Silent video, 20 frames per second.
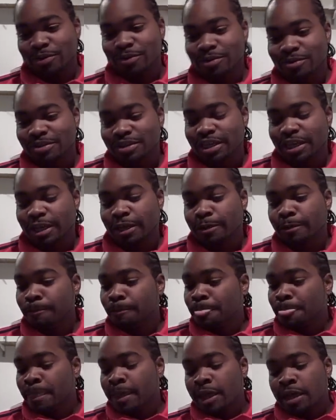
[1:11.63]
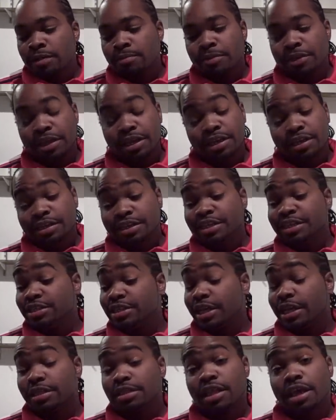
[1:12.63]
You know what I'm saying? And the
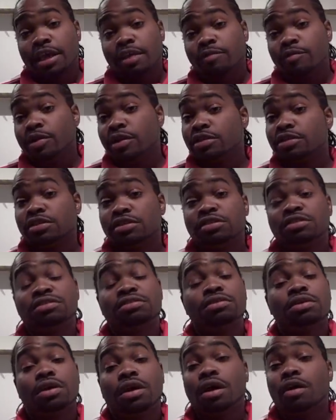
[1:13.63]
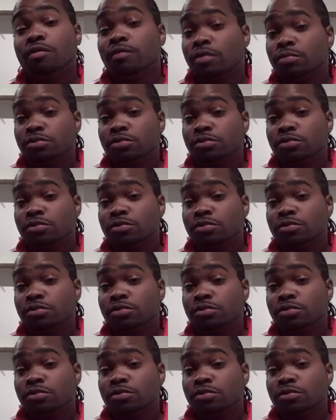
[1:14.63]
DJing thing really just took off.